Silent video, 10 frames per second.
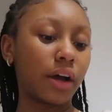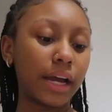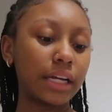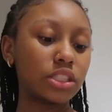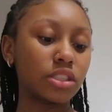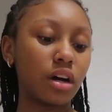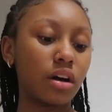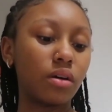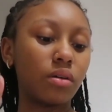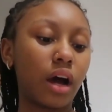Okay,
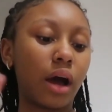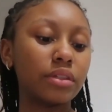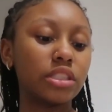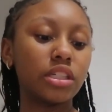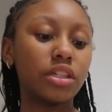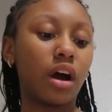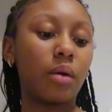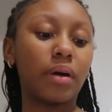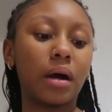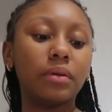so I will see
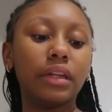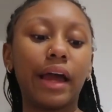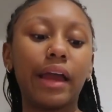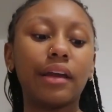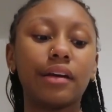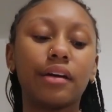y'all probably like